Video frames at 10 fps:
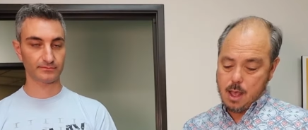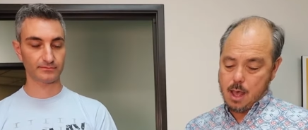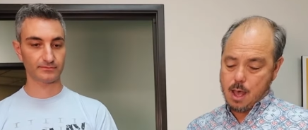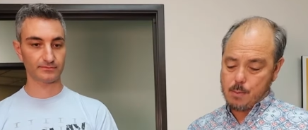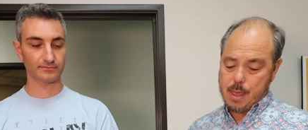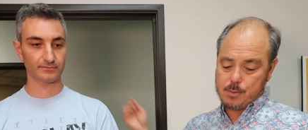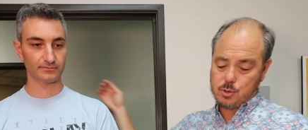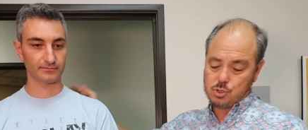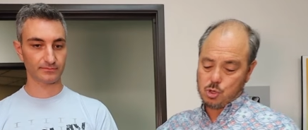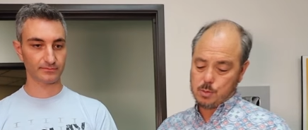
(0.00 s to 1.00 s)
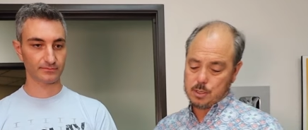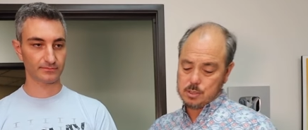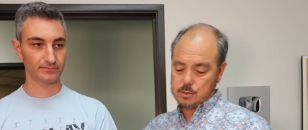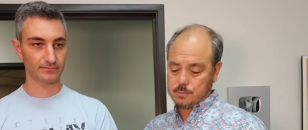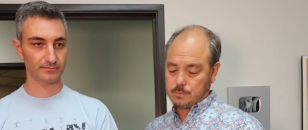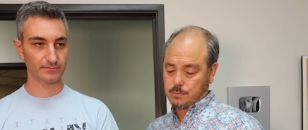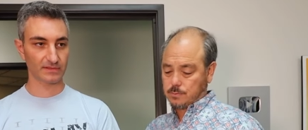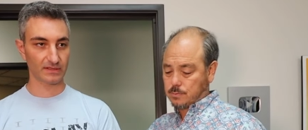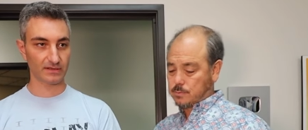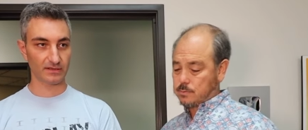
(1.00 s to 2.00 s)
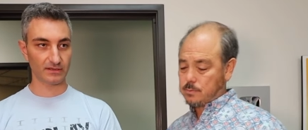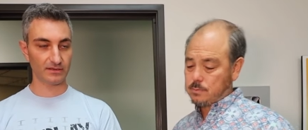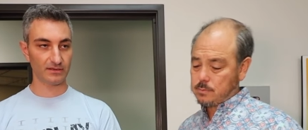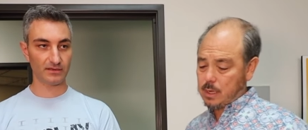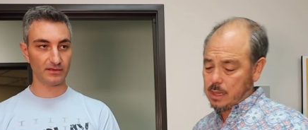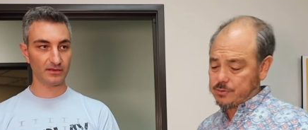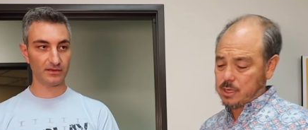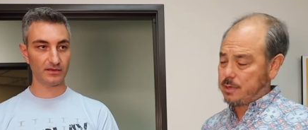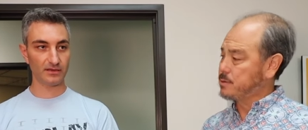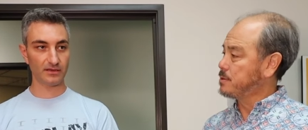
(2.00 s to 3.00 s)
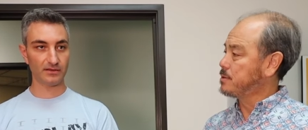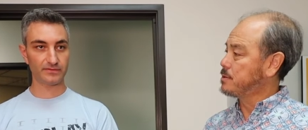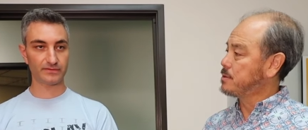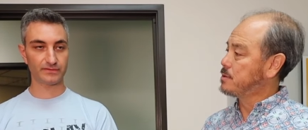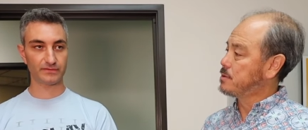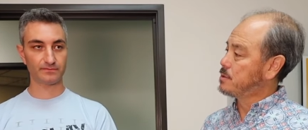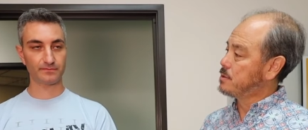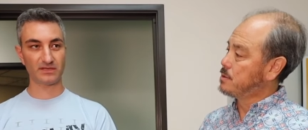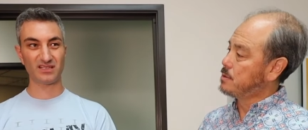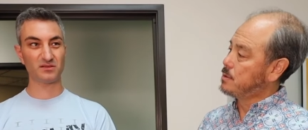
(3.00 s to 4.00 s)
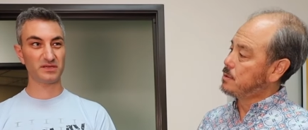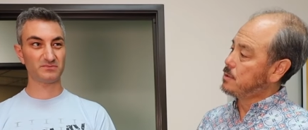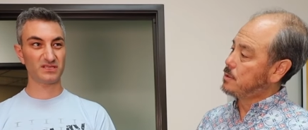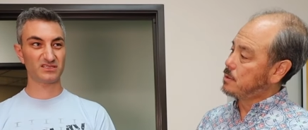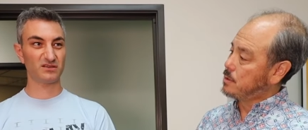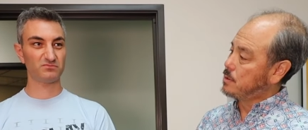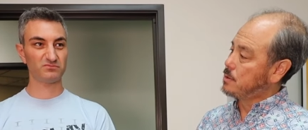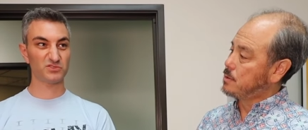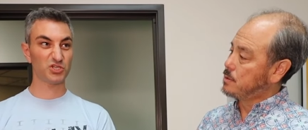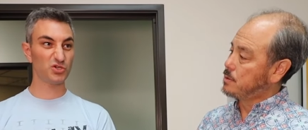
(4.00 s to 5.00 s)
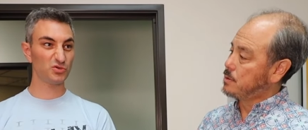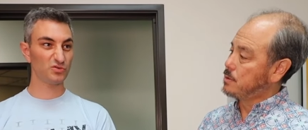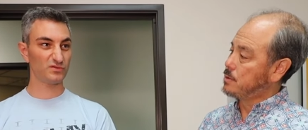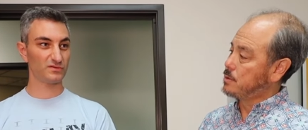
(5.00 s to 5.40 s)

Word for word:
Speaker 1: Uh, pain between shoulder blades. Uh, Left
Speaker 2: side. A little bit. Just a two.